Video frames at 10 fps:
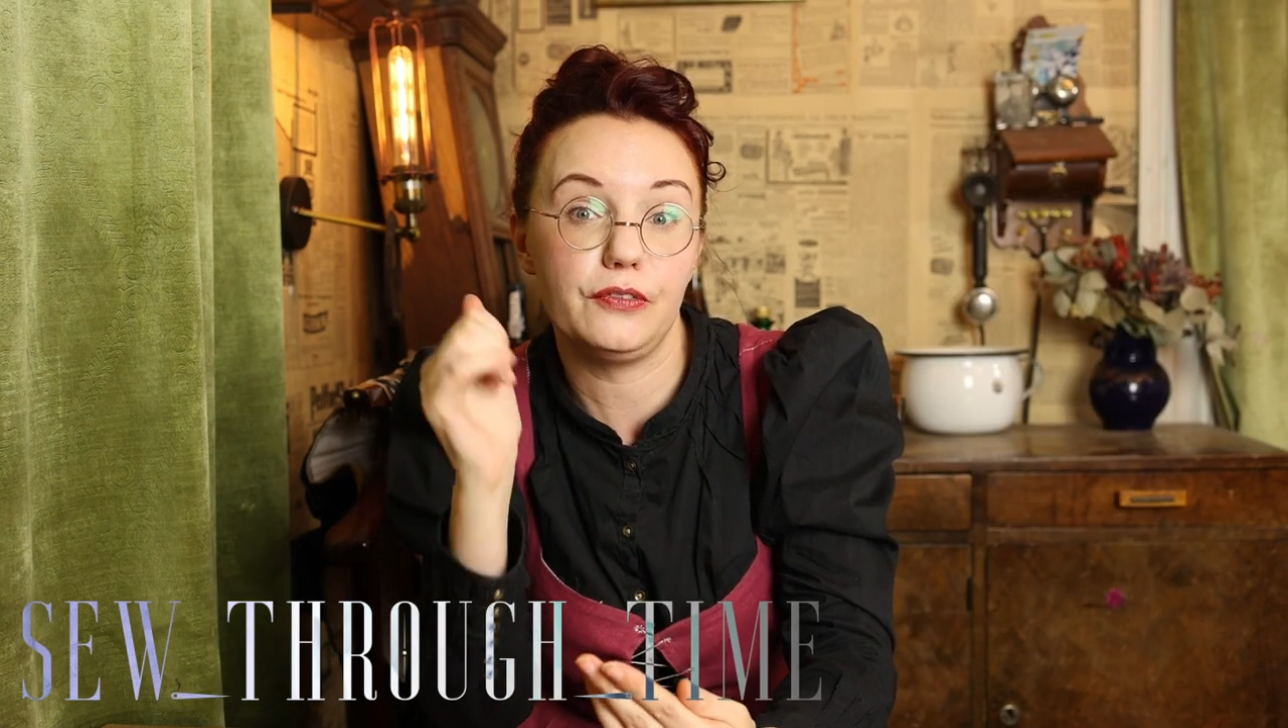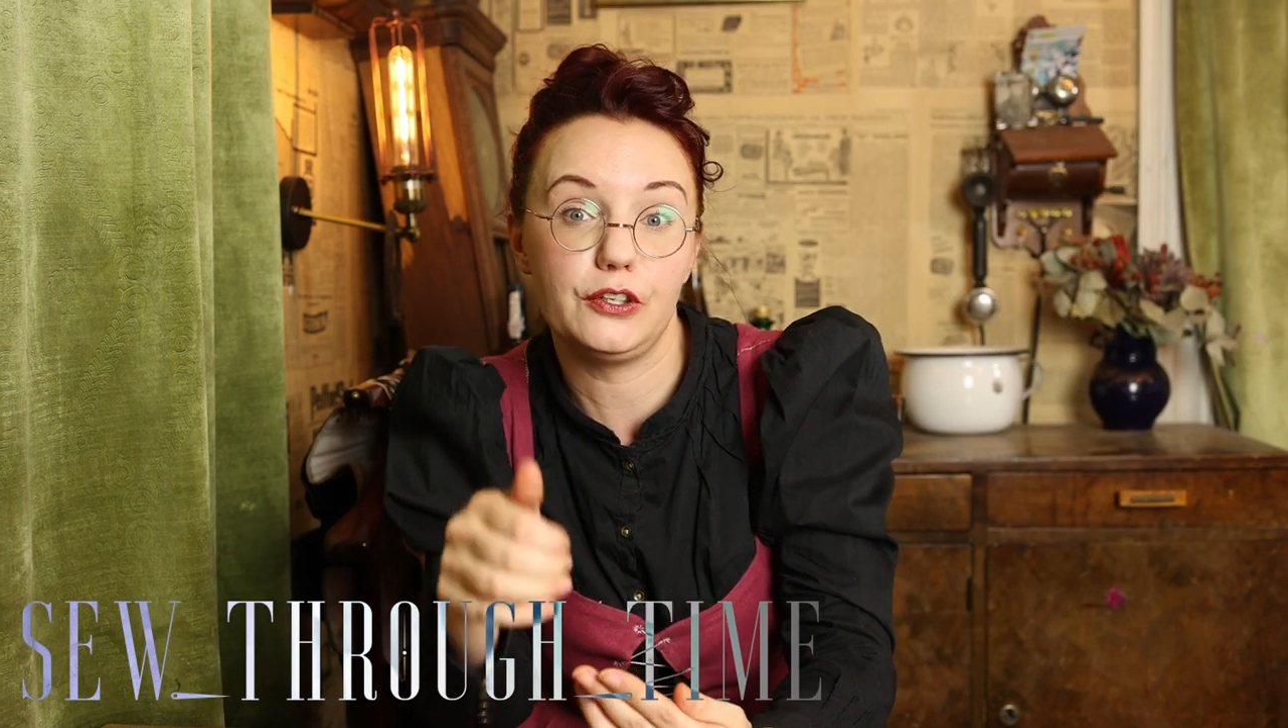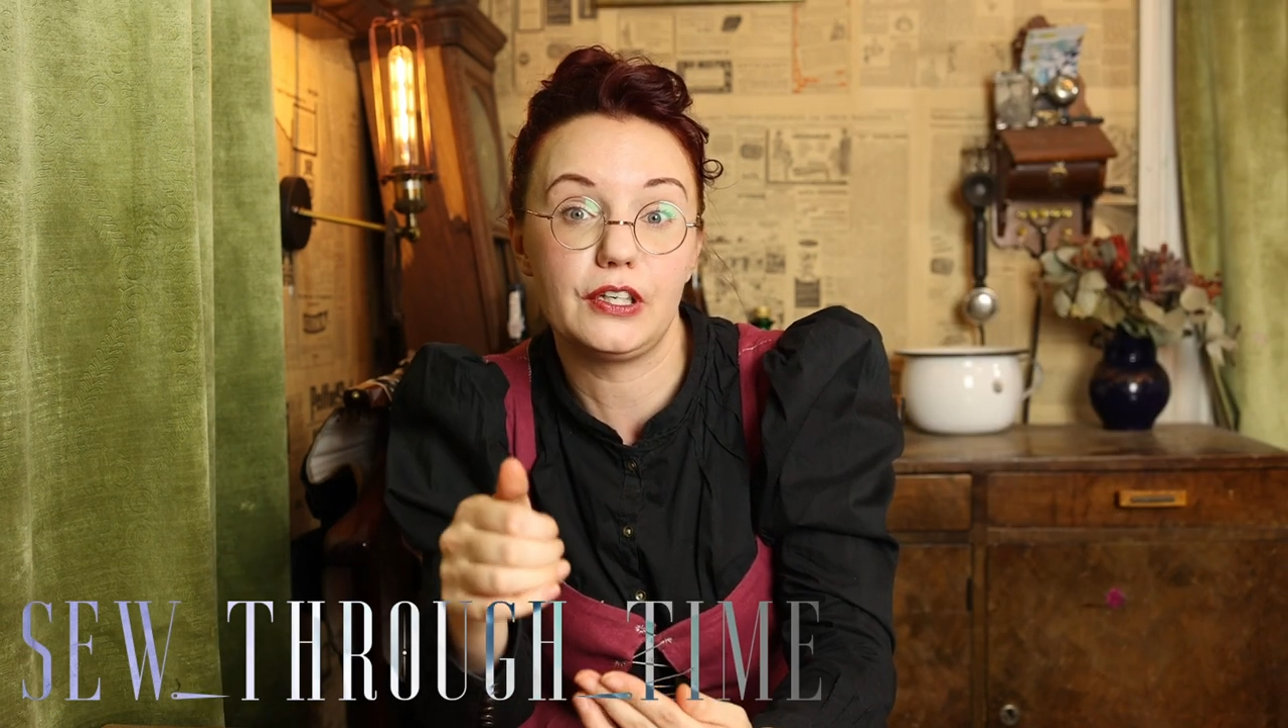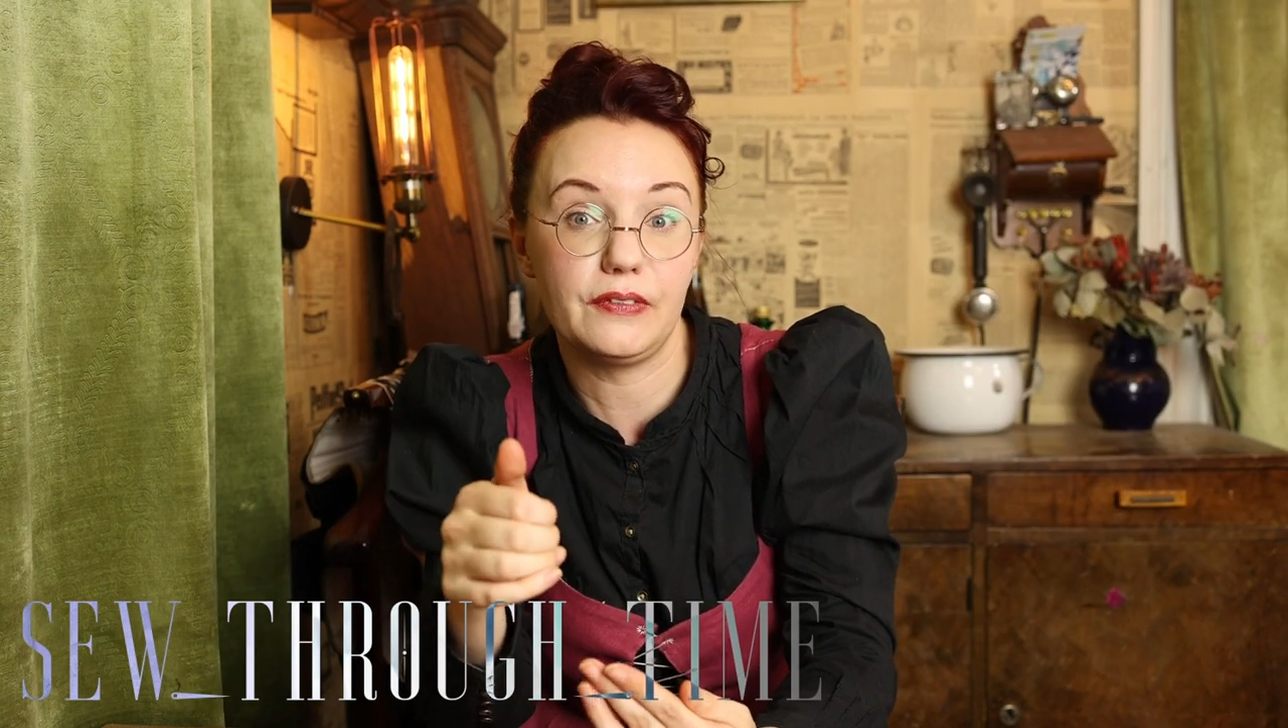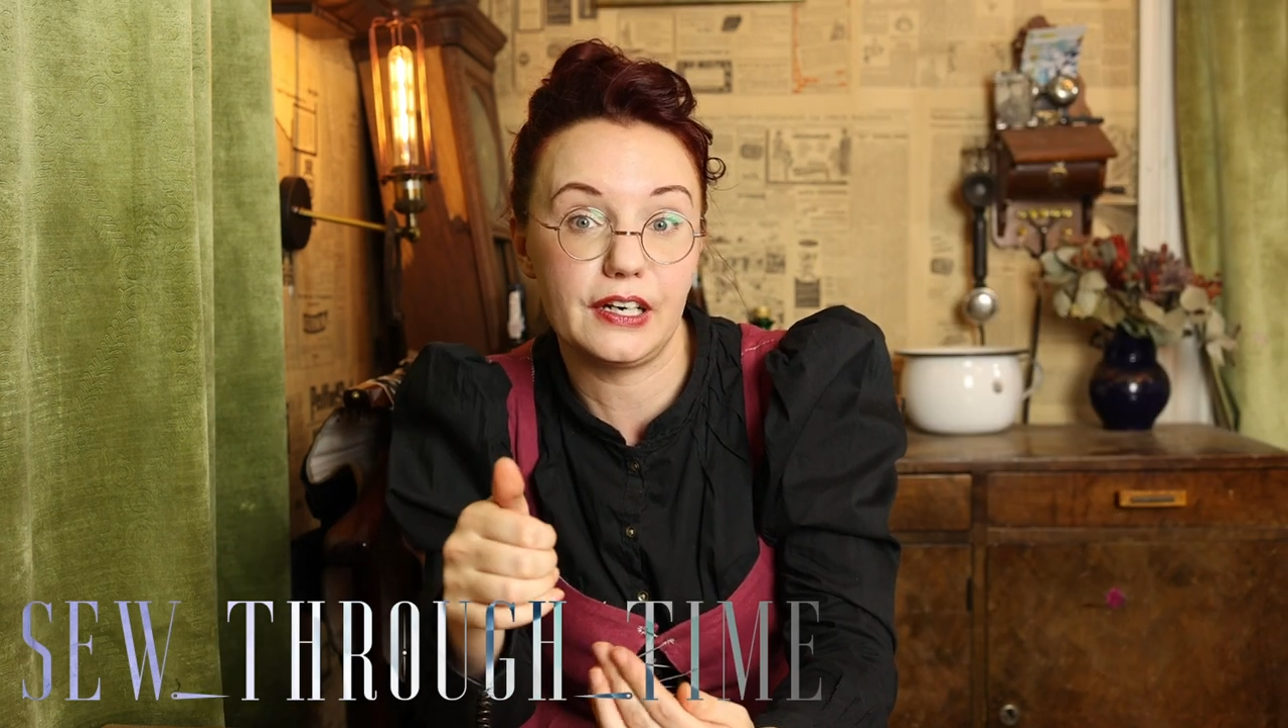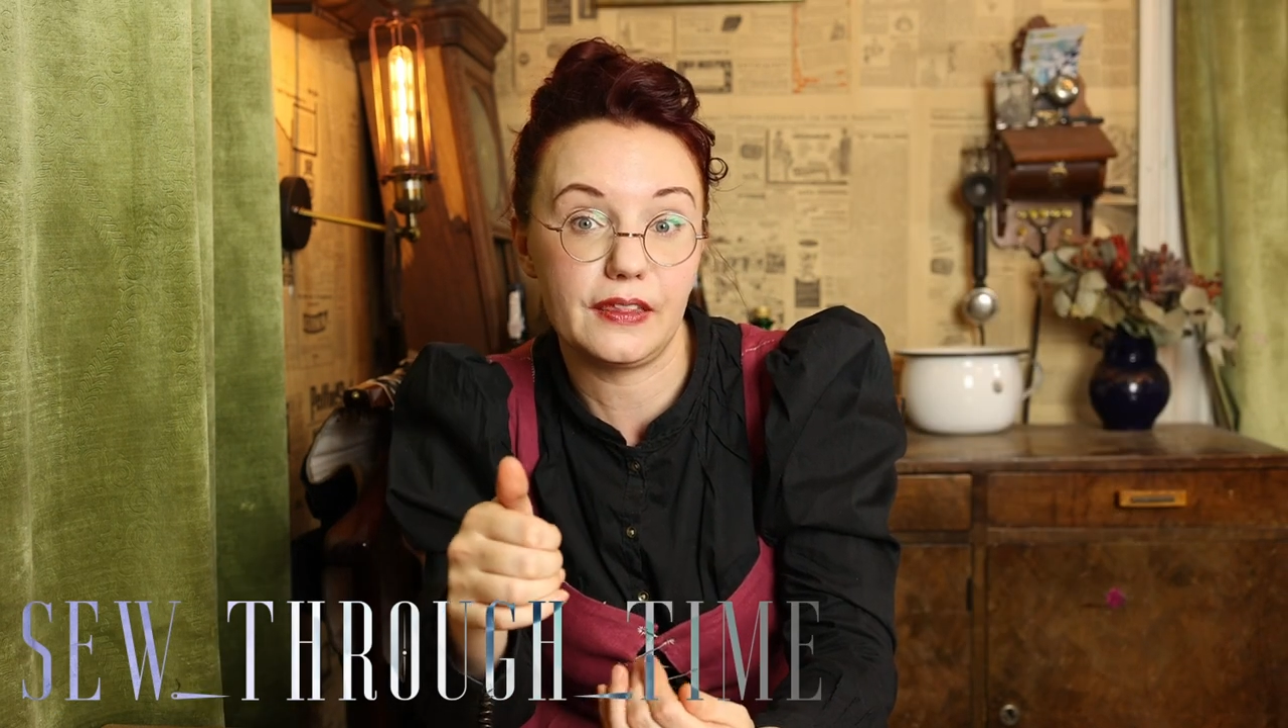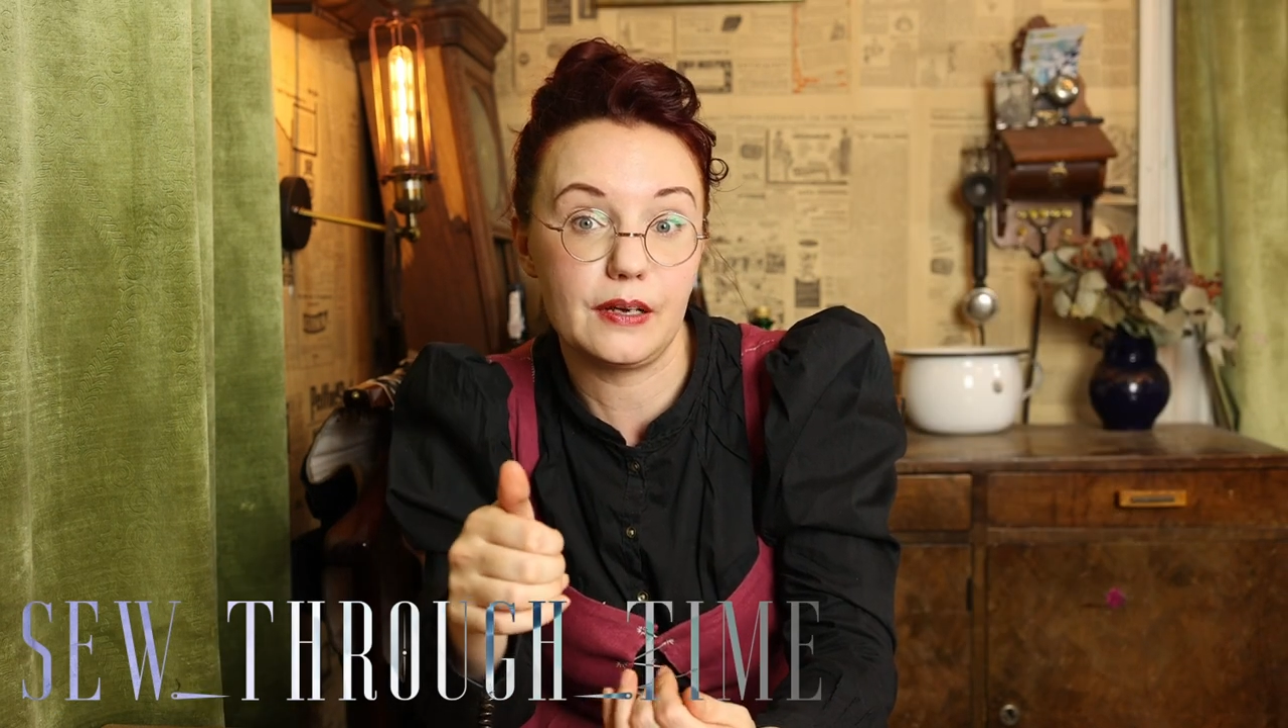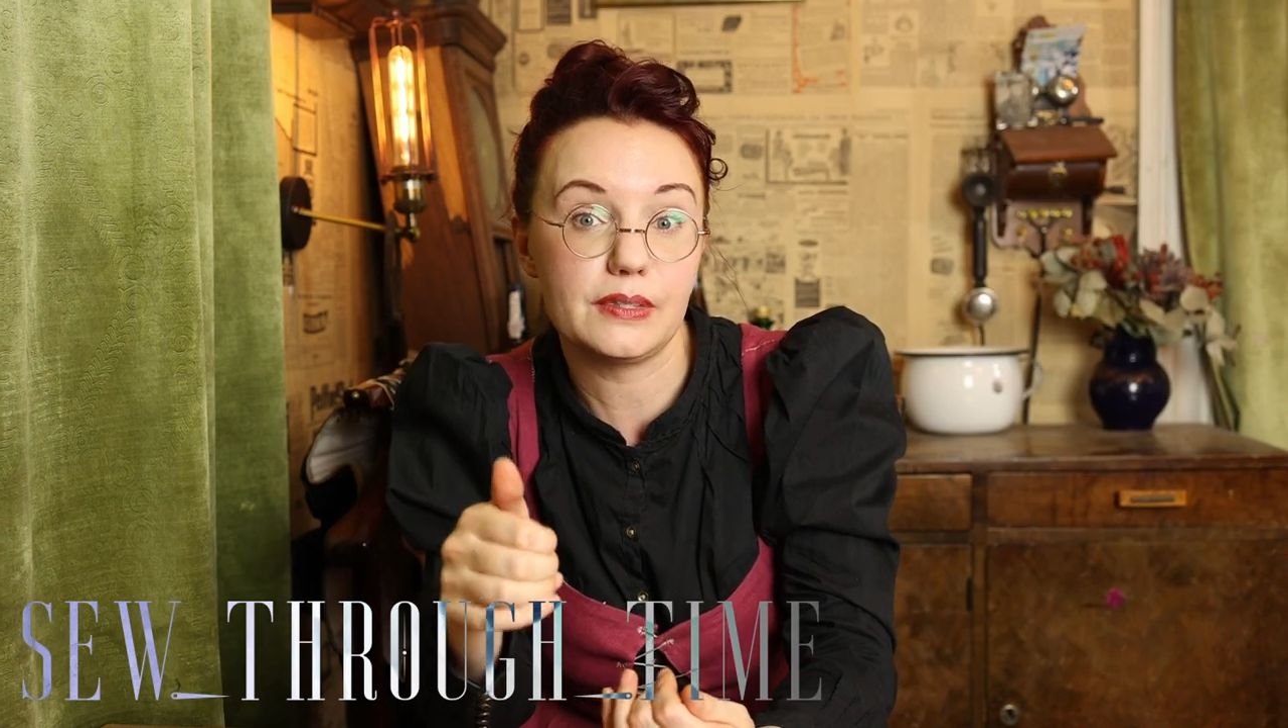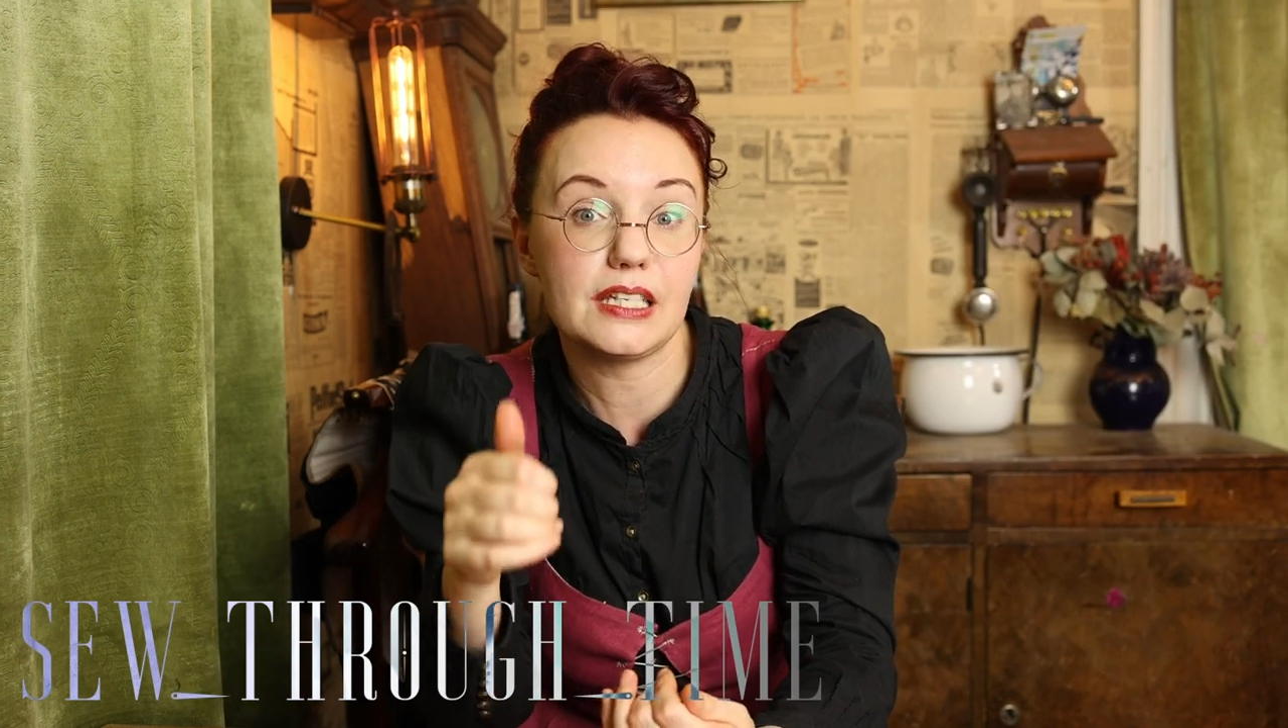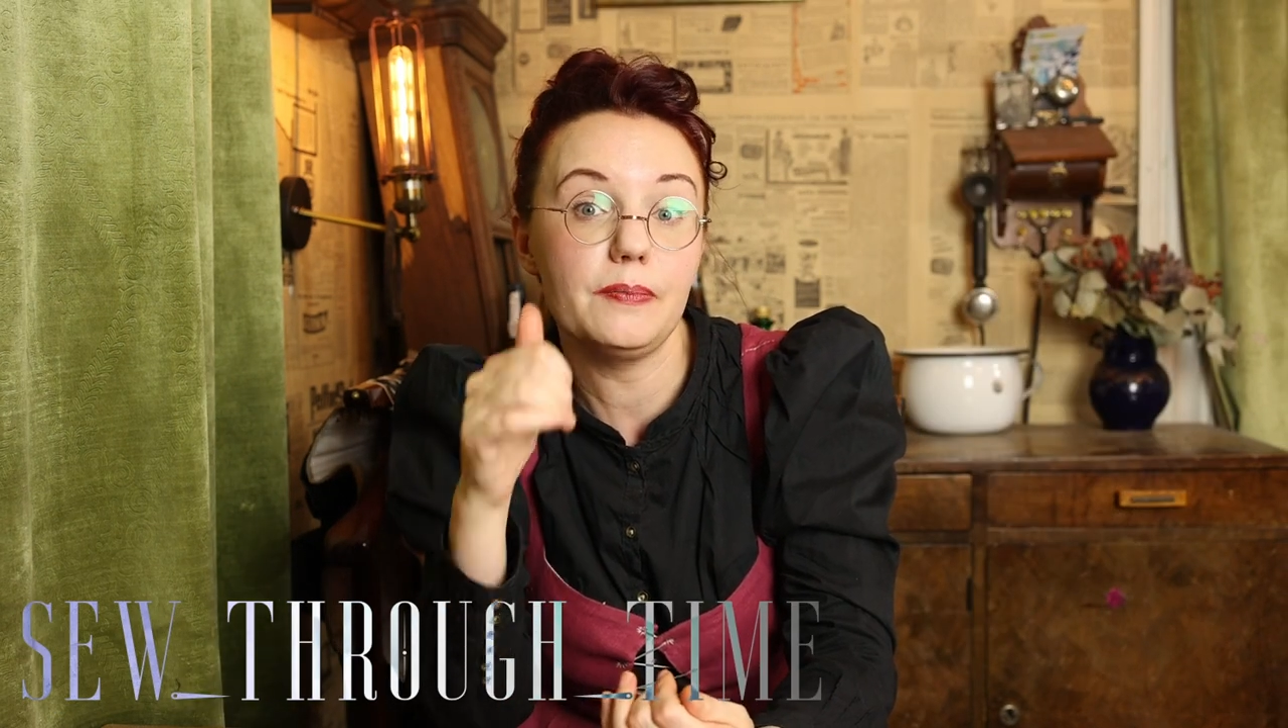if you'd give it a
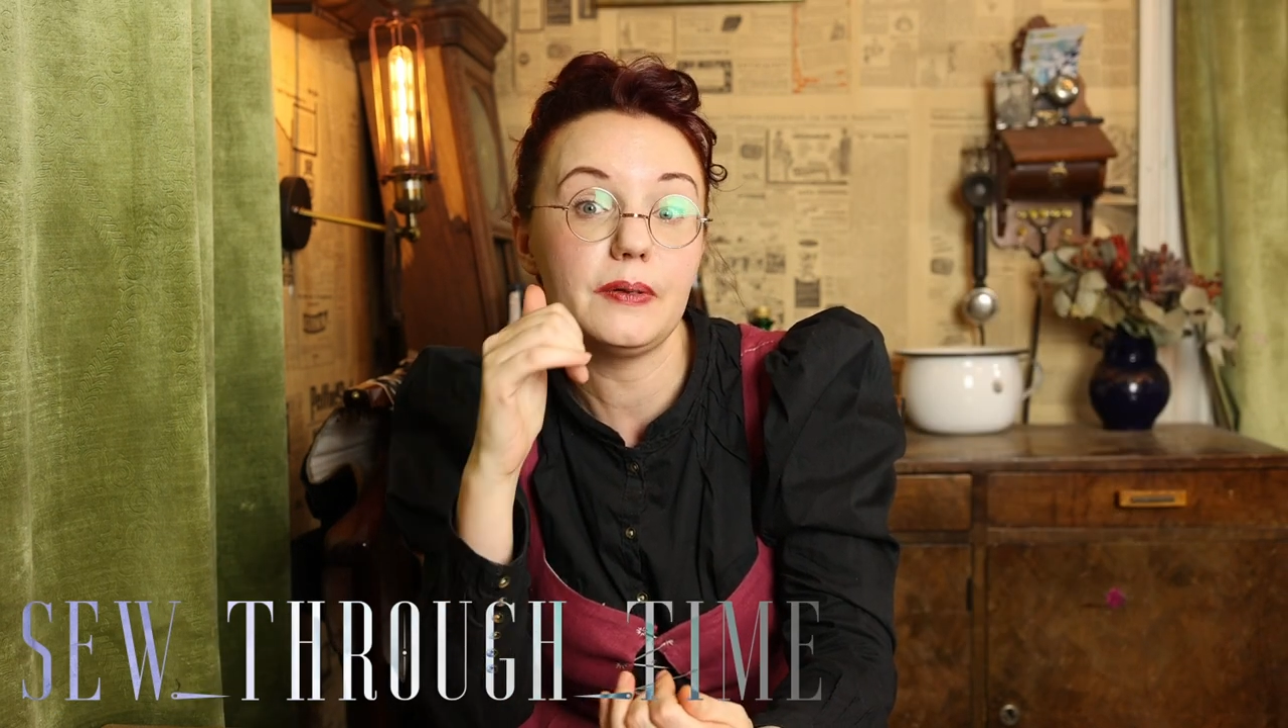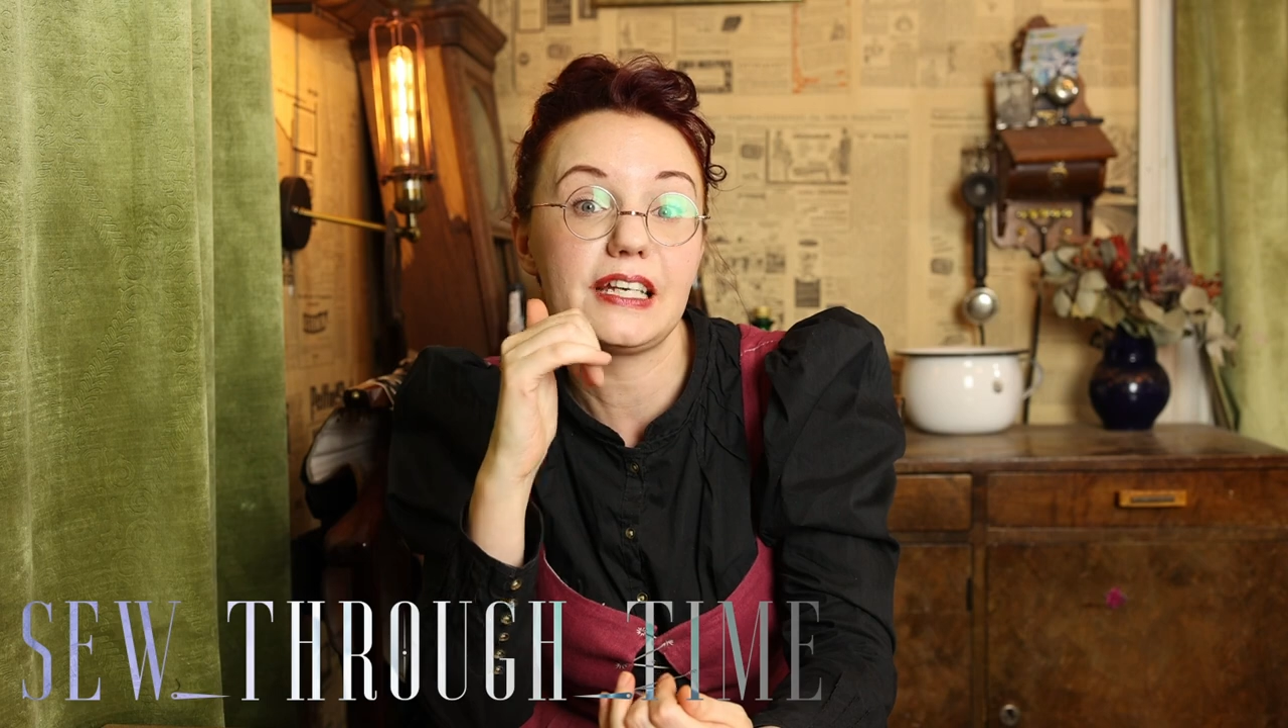thumbs up